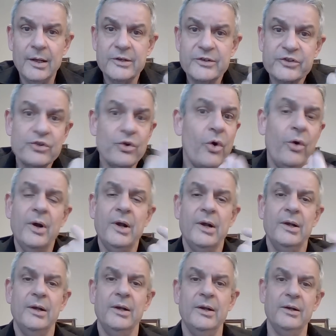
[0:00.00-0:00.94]
So
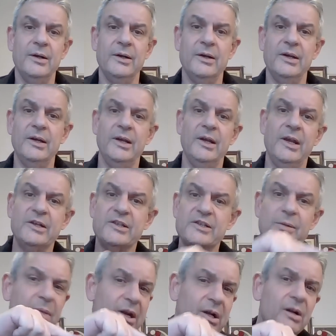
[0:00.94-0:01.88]

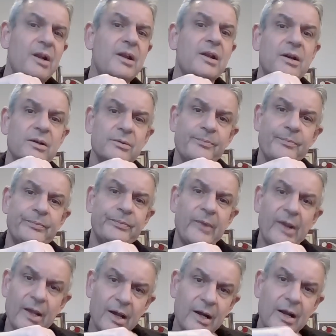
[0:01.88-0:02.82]
it's a bit like
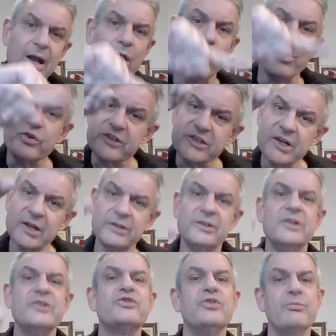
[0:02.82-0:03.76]
a
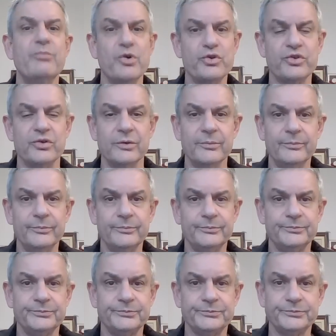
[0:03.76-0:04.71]
Gaussian distribution.
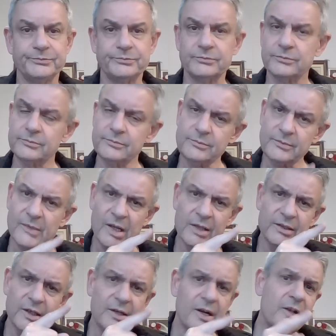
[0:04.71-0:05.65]

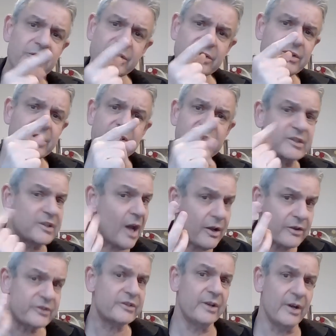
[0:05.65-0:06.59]
The narcissist
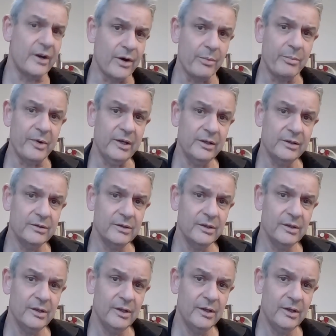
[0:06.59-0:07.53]
starts therapy
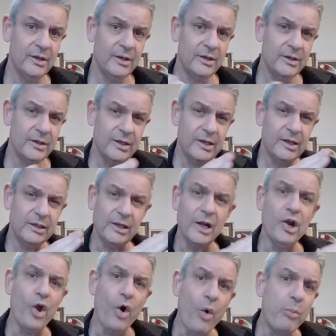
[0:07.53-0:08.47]
at a
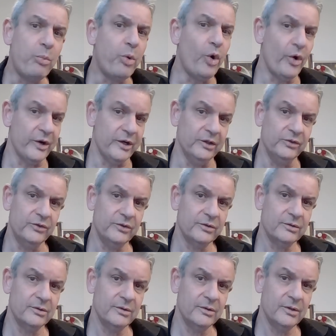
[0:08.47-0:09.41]
low point,
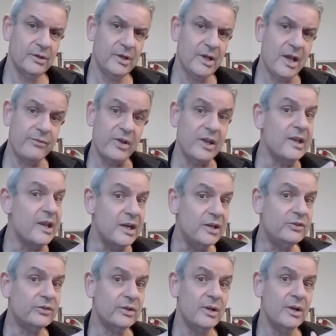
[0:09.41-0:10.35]
having
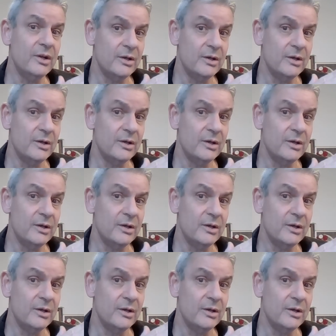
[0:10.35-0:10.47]
hit